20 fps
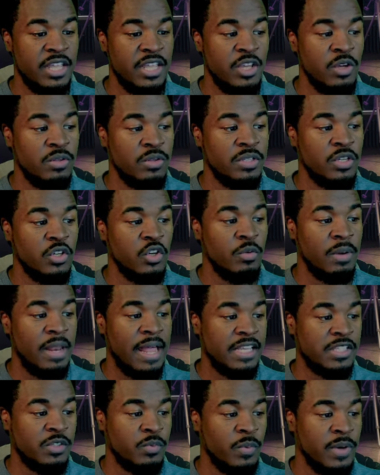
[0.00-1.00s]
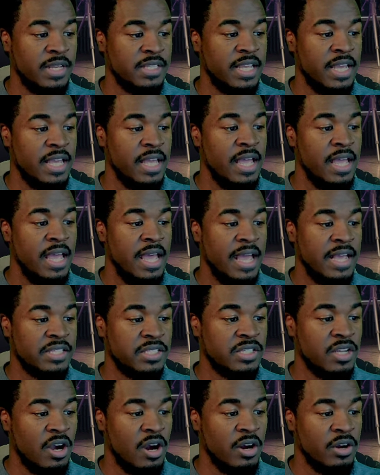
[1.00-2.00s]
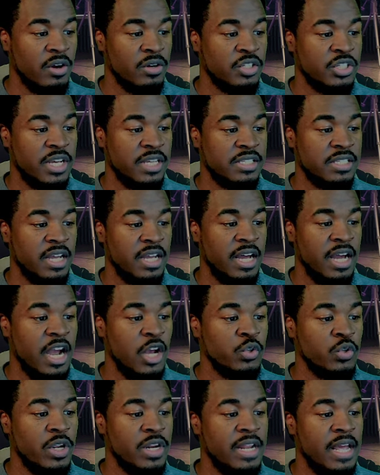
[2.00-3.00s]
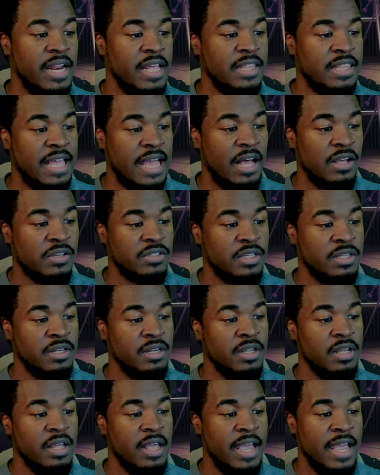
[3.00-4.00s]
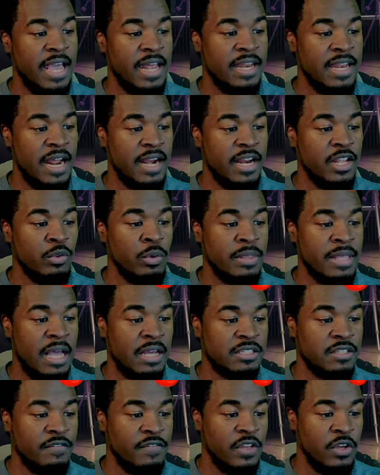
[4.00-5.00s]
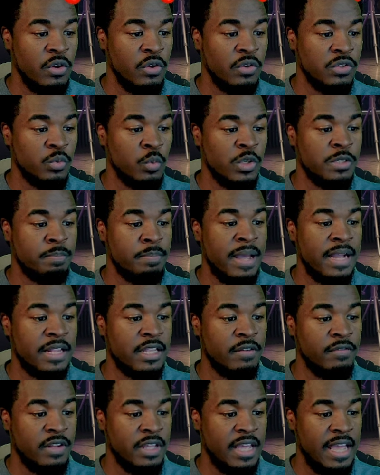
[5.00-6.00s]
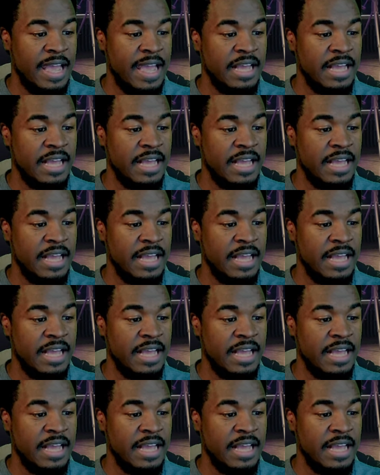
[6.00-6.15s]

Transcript: and YouTube last Wednesday, has garnered just 190,000 and 93,000 views, respectively,